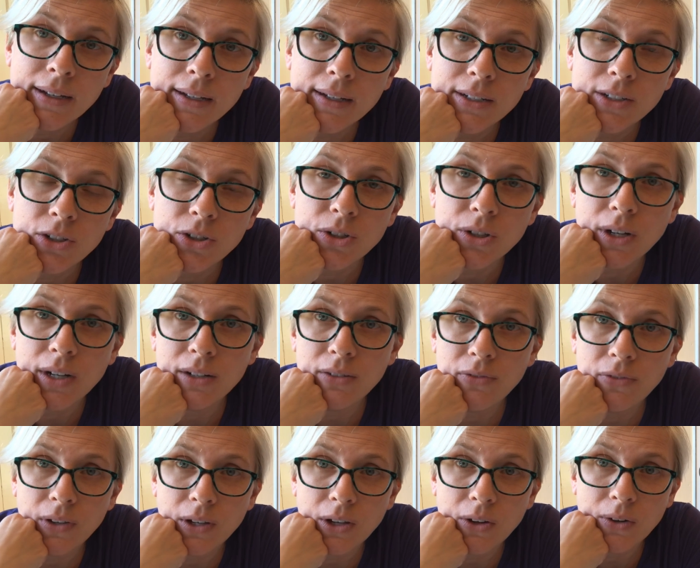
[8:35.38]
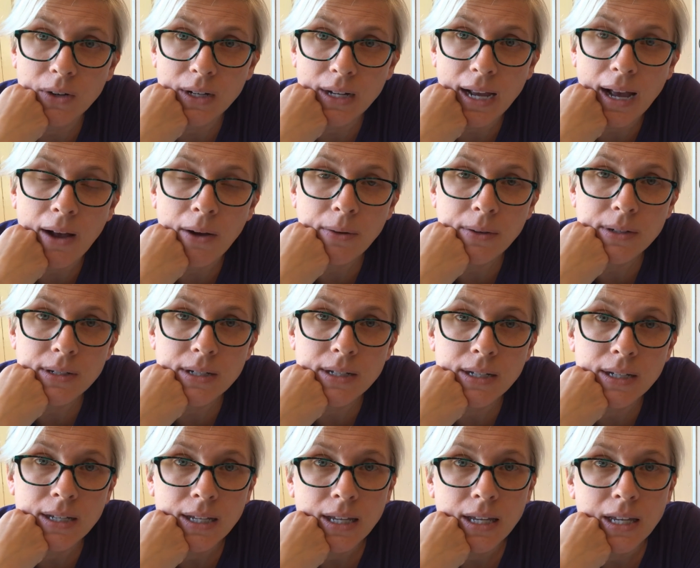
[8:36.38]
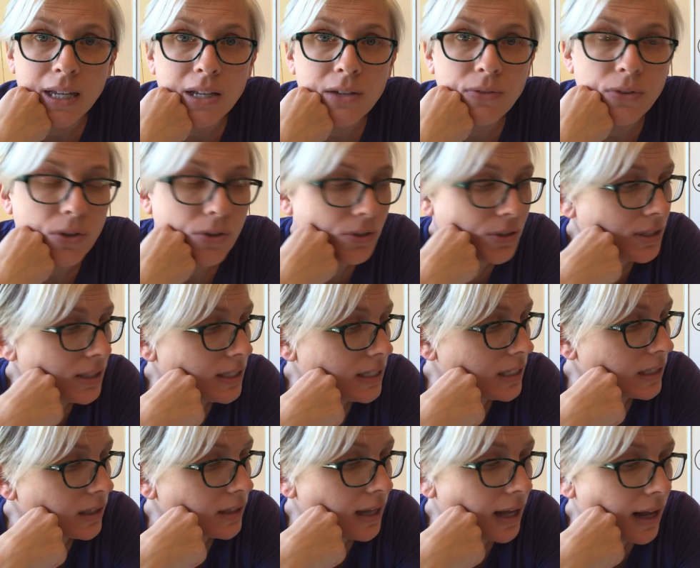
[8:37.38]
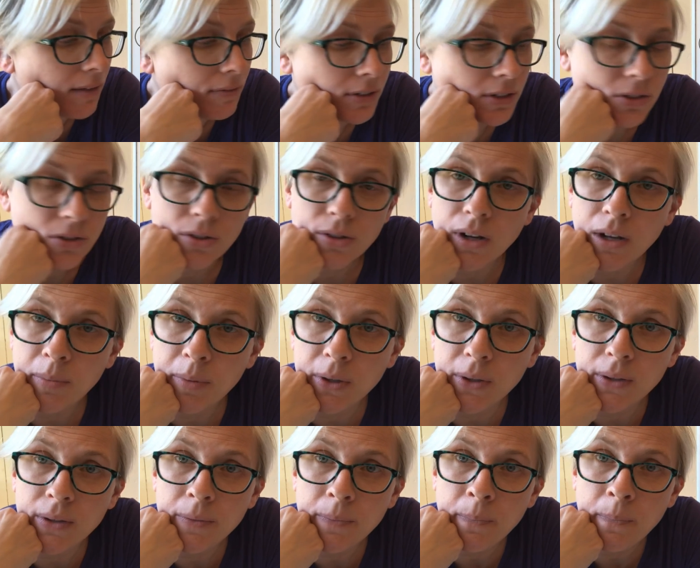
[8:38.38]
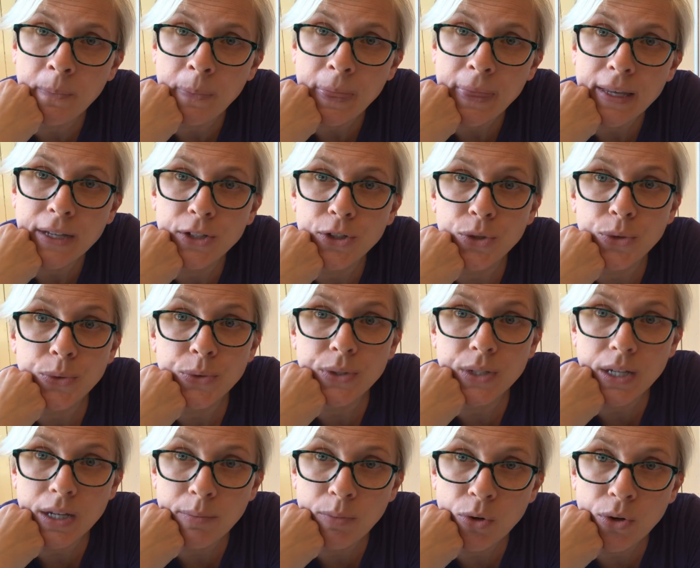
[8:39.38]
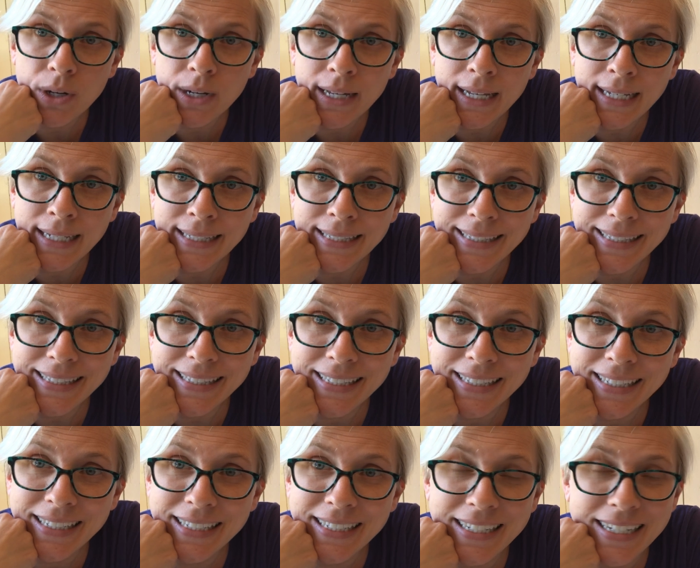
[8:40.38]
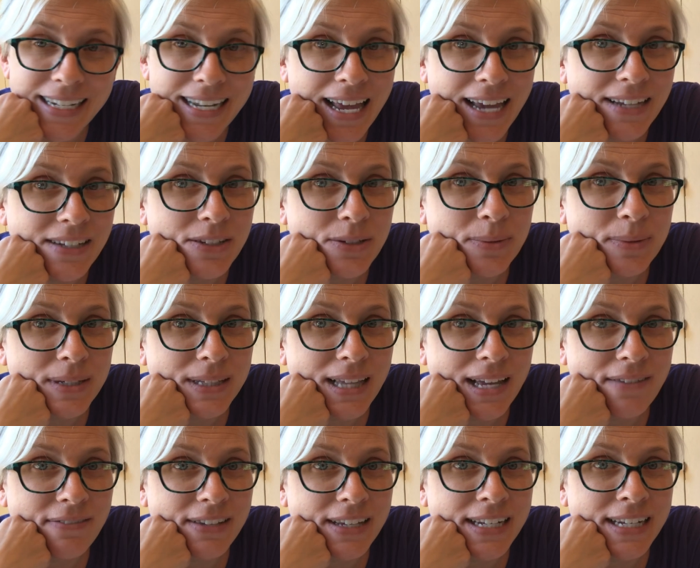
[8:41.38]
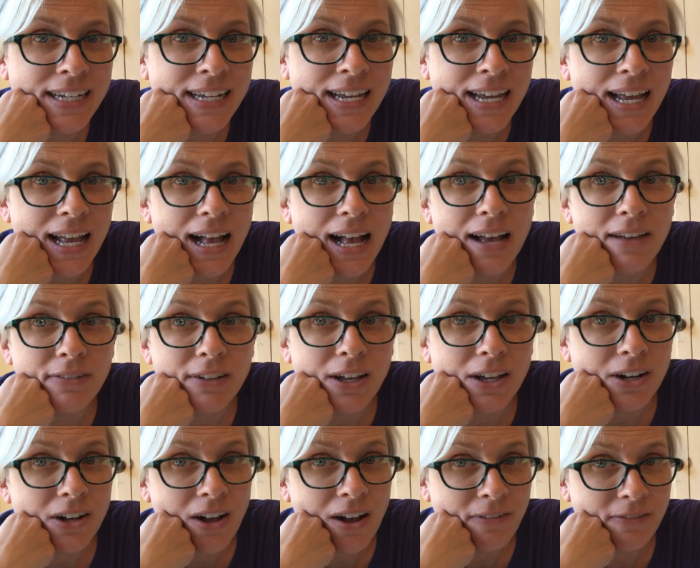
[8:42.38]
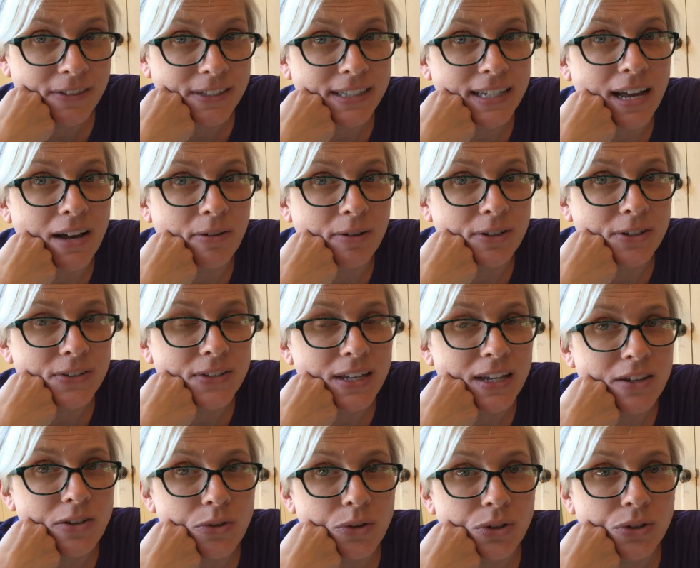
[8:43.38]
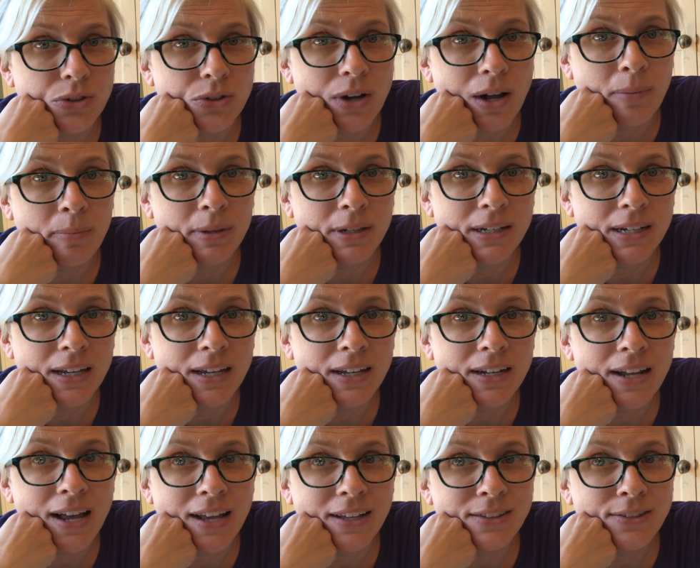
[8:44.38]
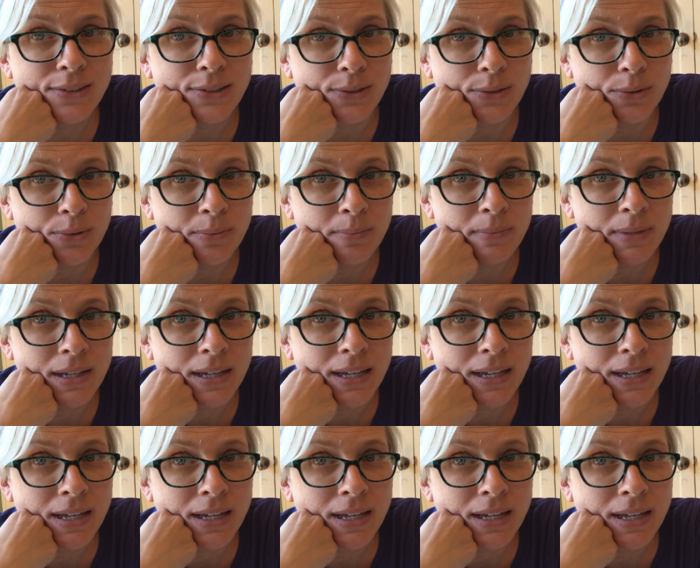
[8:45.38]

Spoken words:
to try to figure it out. If you're still having trouble, Tuesday mornings, 9 to 11, I've got office hours that you can drop in on Zoom.